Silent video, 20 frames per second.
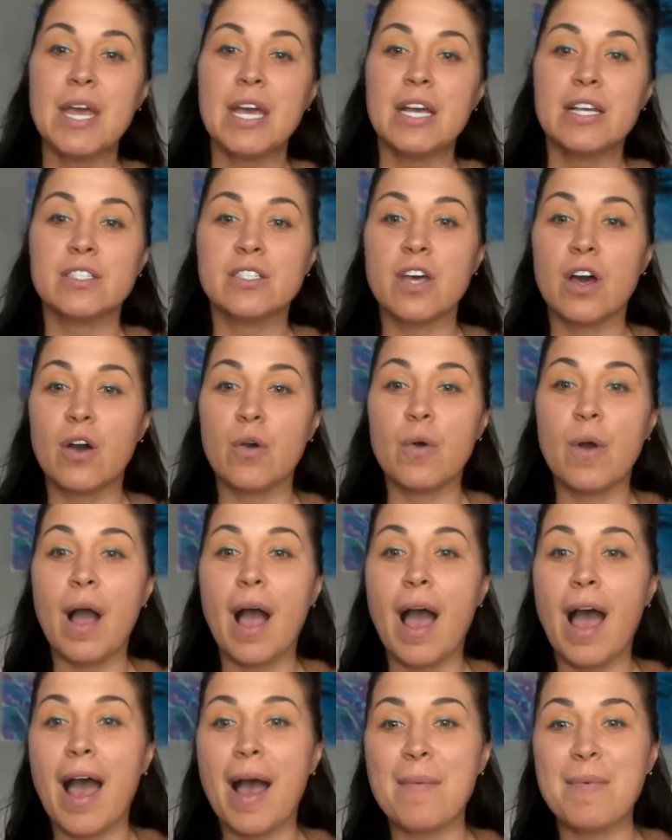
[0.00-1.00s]
So
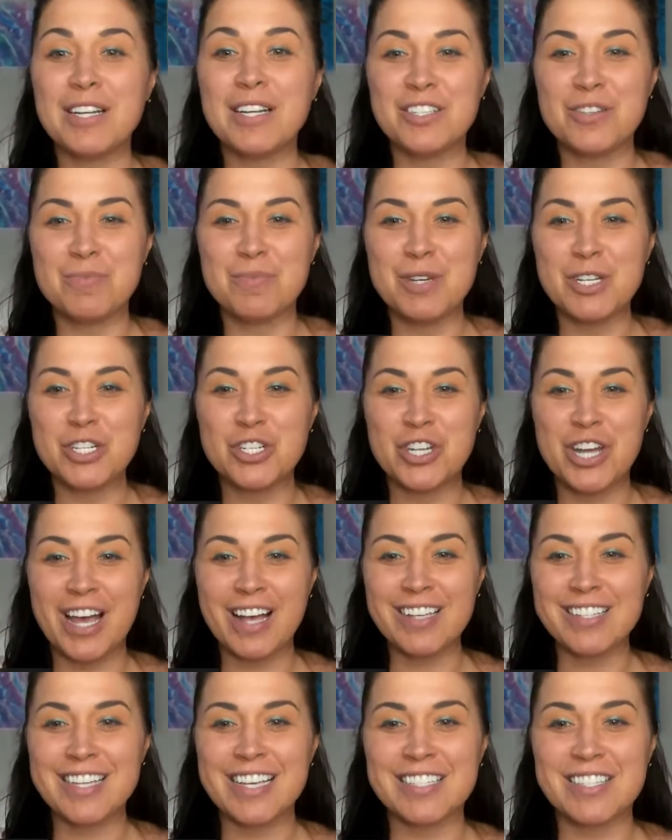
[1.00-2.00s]

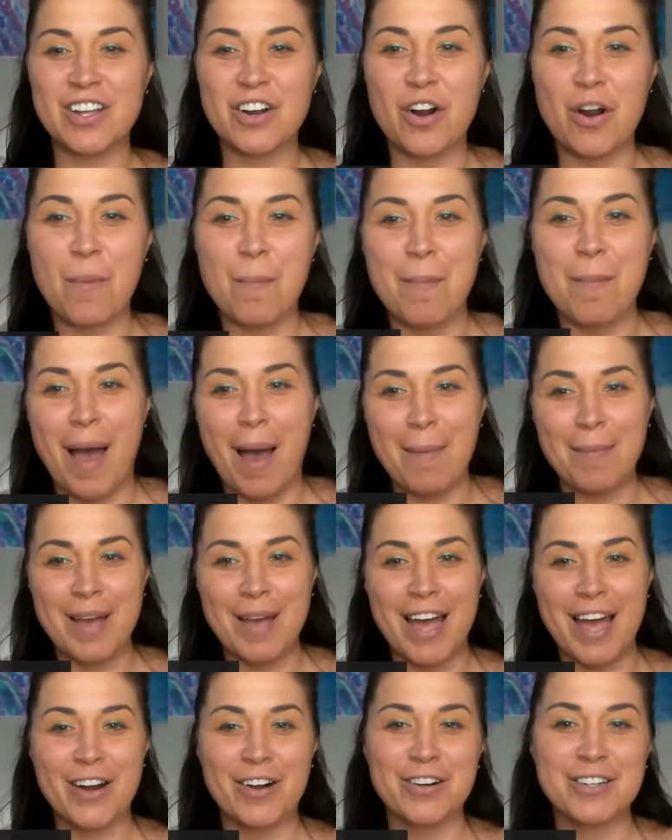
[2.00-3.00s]
Michelle says that her mom
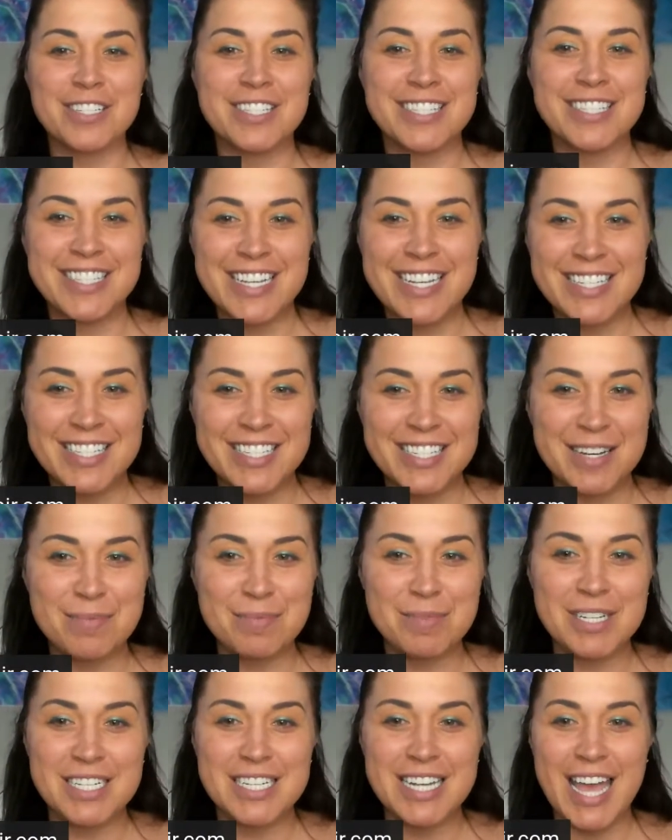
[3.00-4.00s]
got her system
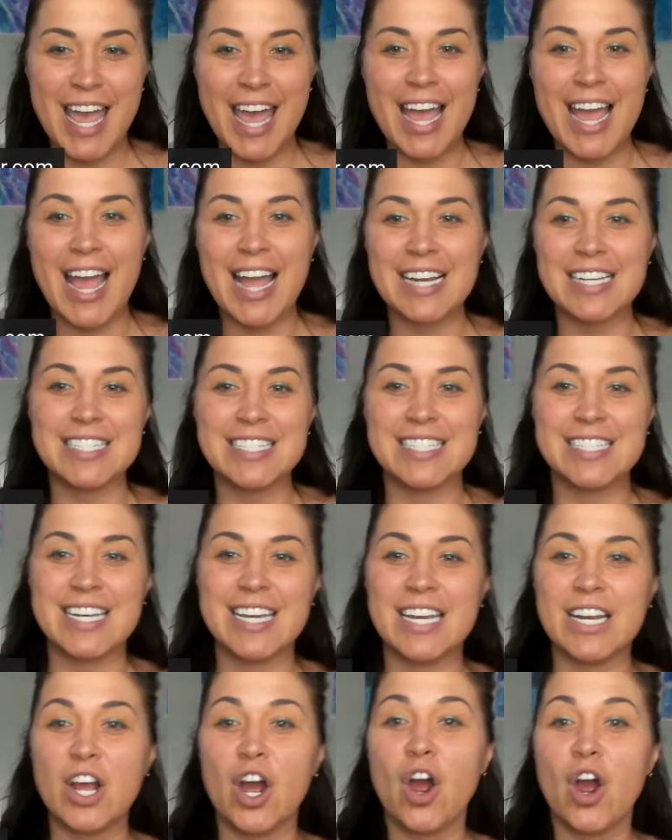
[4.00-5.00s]
today and
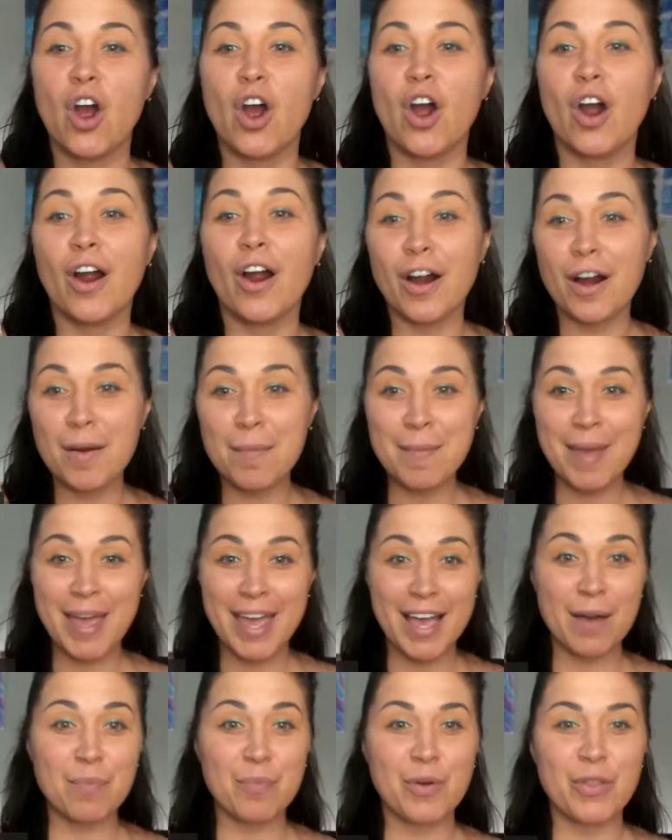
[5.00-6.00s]
did her
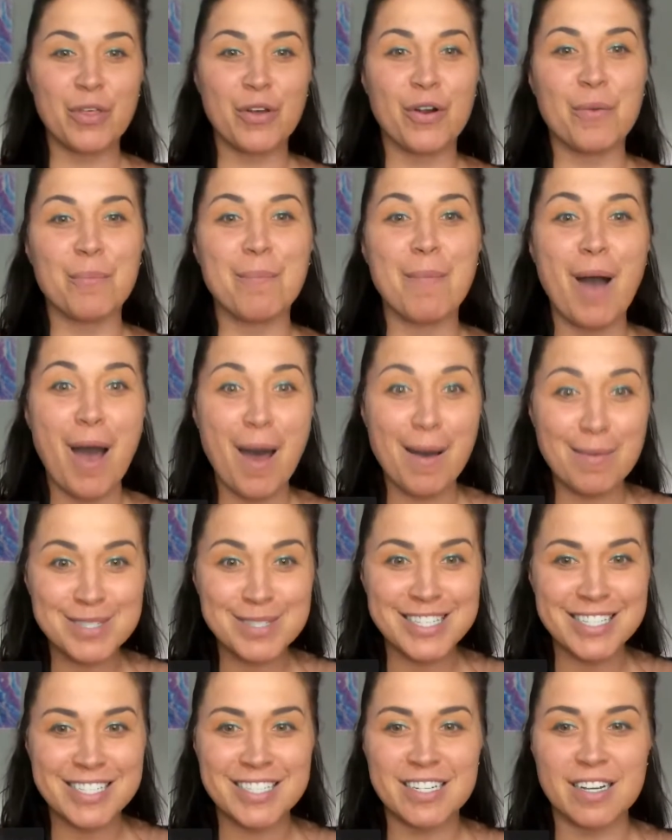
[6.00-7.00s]
makeup with her mom's
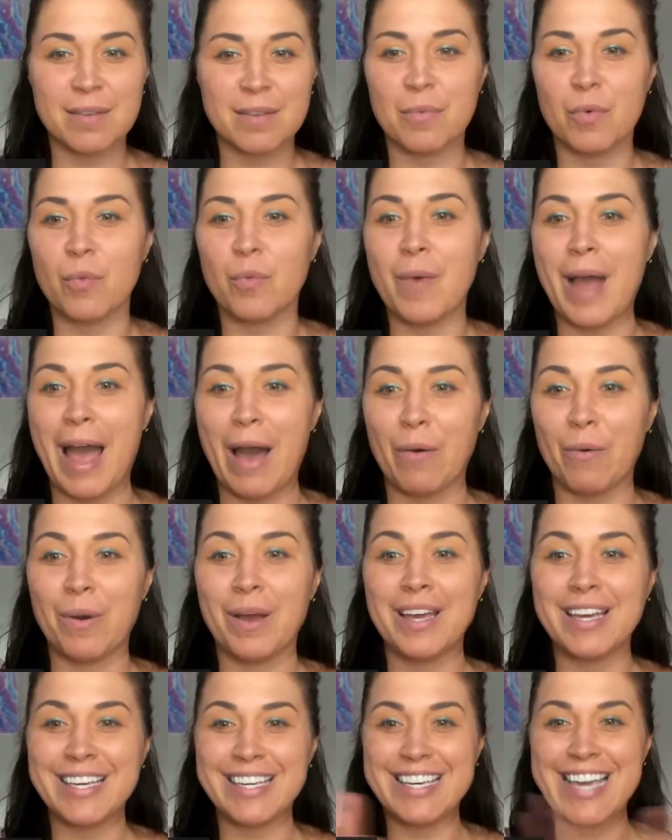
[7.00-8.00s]
system. Wow.
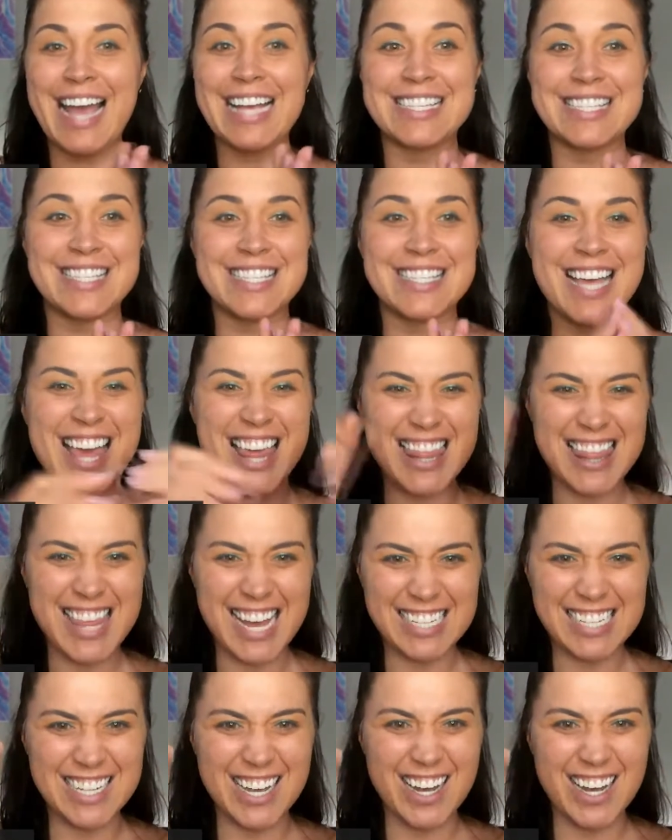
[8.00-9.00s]
Yes.
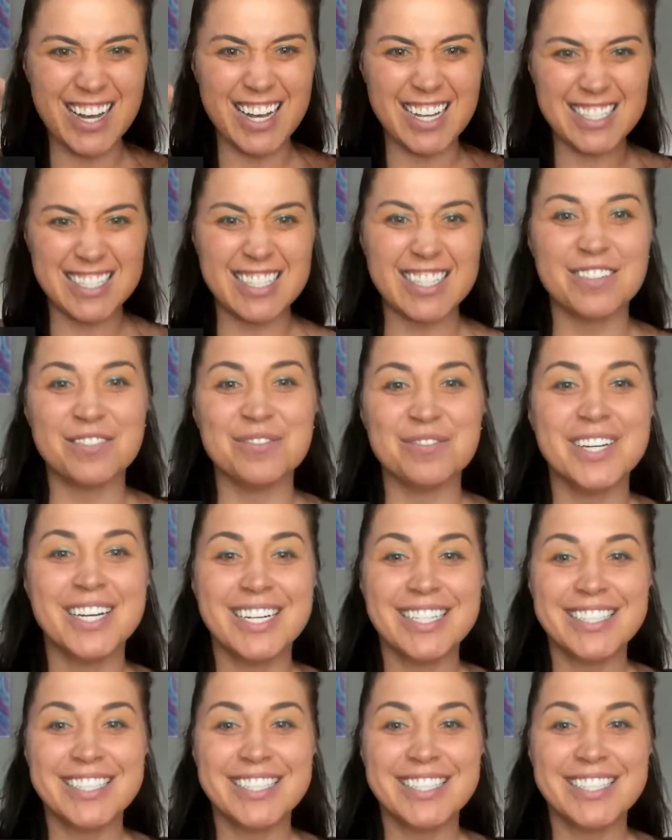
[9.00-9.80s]
That's awesome.